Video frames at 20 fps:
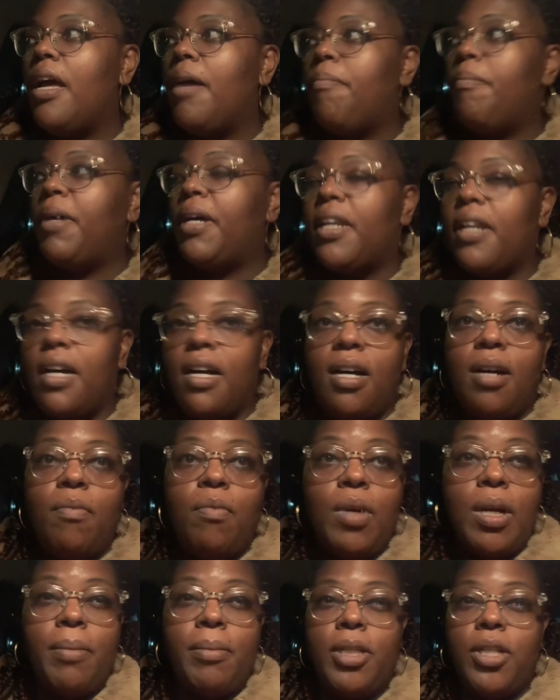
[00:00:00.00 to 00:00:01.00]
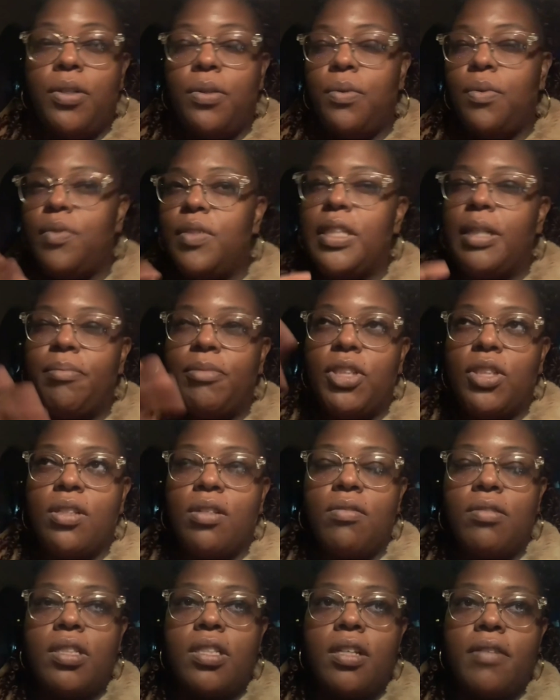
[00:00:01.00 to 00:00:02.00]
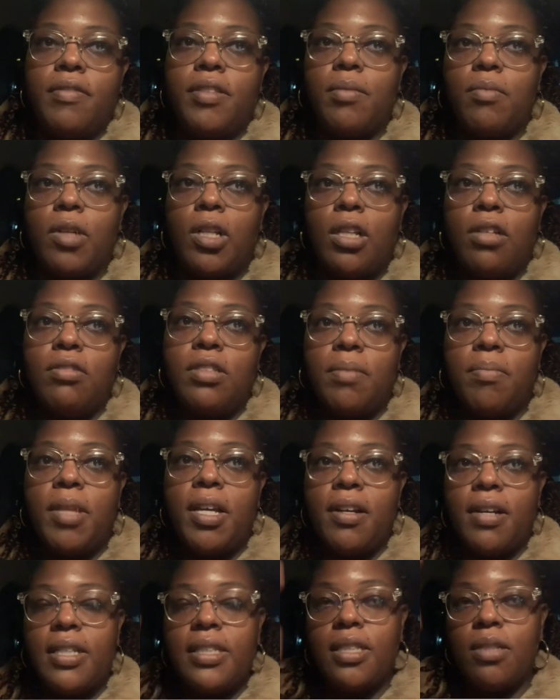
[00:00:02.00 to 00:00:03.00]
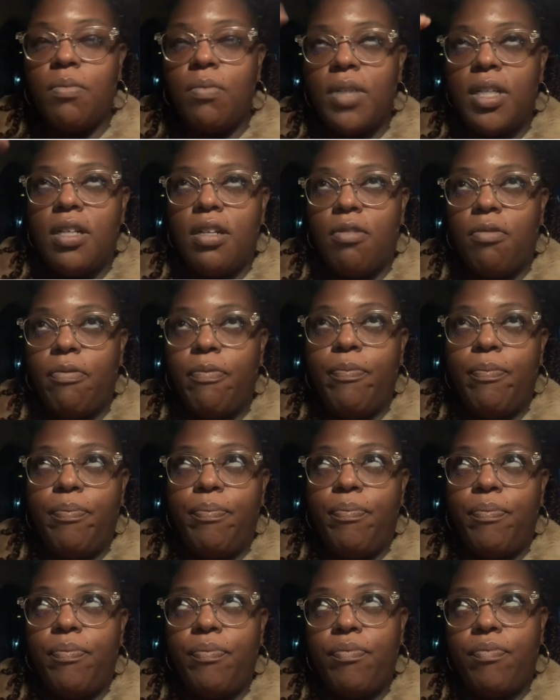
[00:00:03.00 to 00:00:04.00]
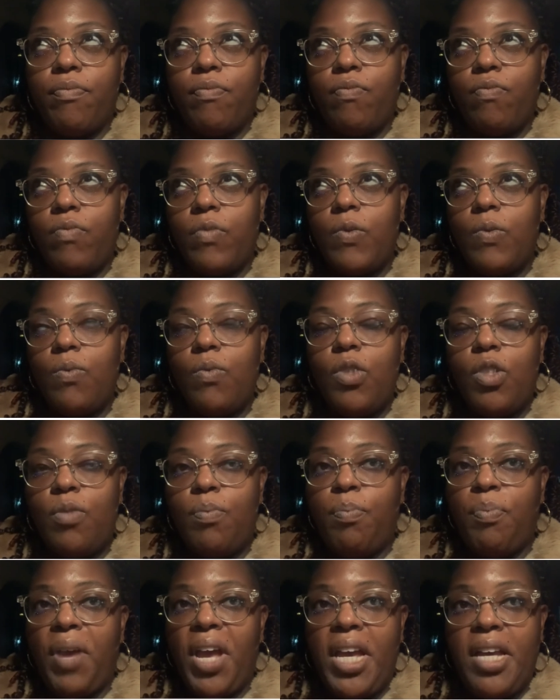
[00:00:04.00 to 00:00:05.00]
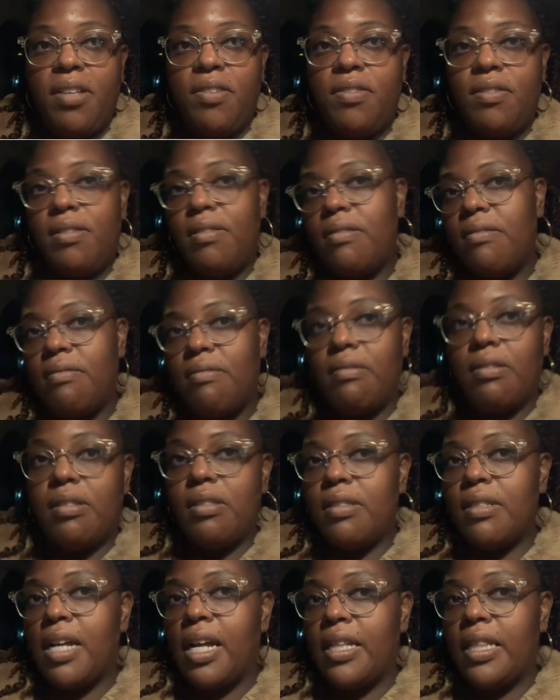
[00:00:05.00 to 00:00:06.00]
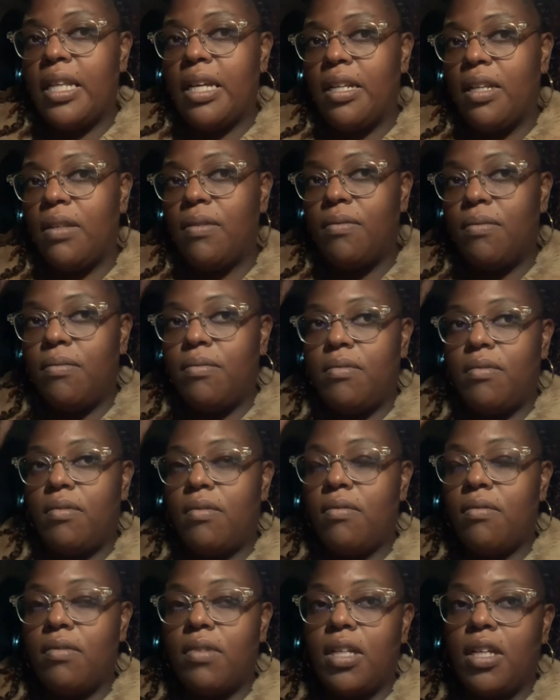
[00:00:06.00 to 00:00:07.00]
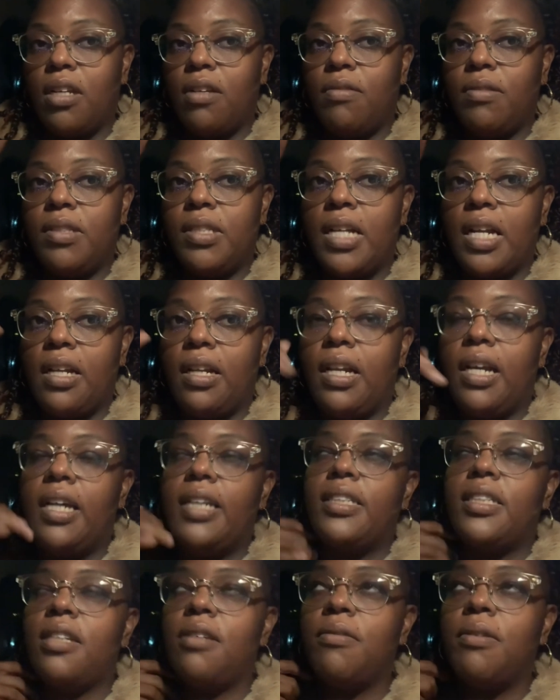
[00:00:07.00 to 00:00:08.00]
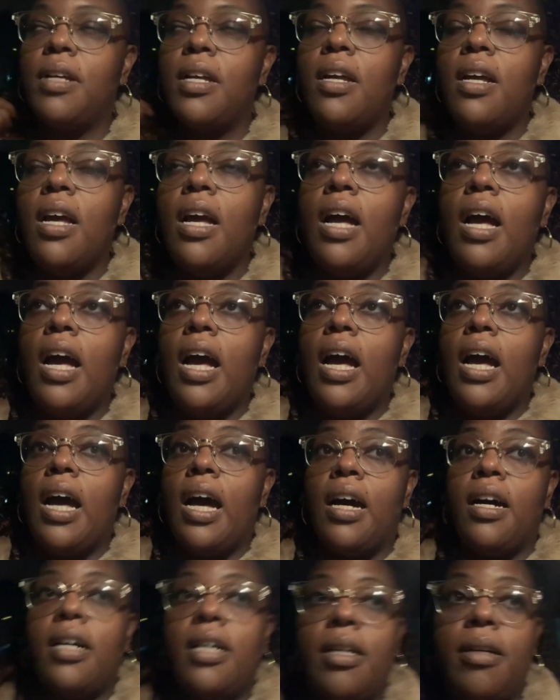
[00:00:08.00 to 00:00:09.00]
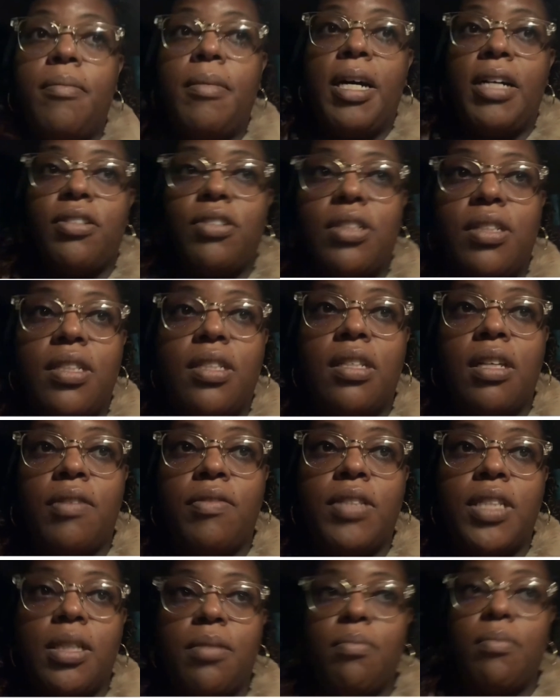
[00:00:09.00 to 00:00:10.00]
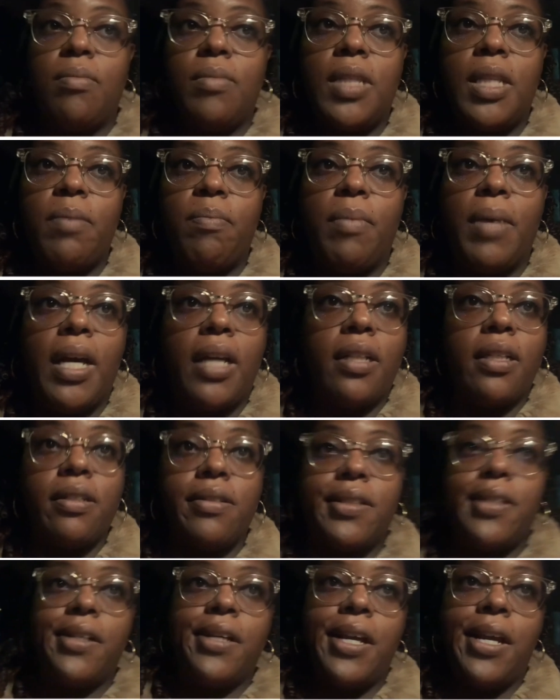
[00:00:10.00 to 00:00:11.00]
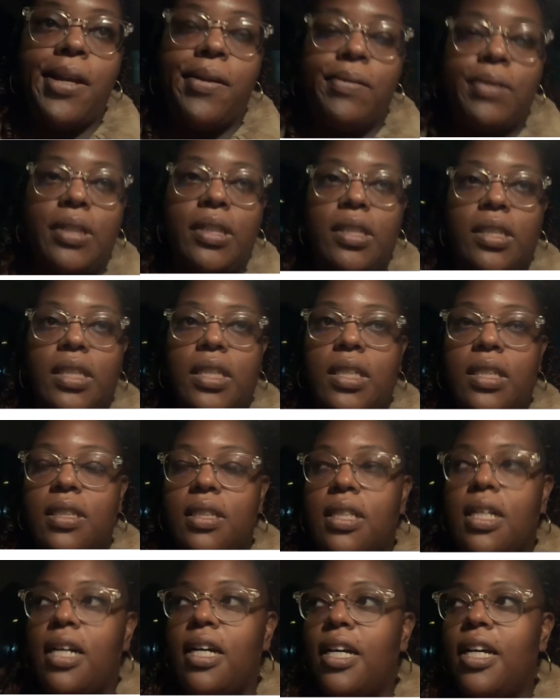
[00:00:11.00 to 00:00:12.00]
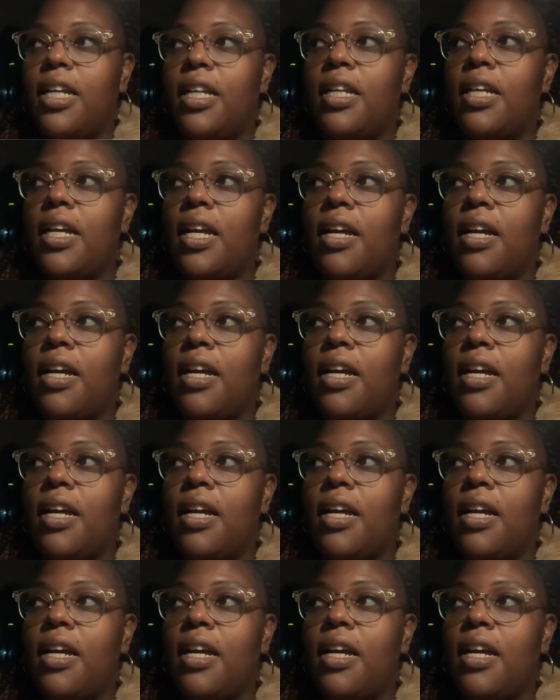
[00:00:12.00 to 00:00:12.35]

But um, what I'm gonna do is I'm just gonna stuff some clothes up there because the window space is not that you know, it's not a lot. So um, I'll just stuff something back there so you can't really see inside.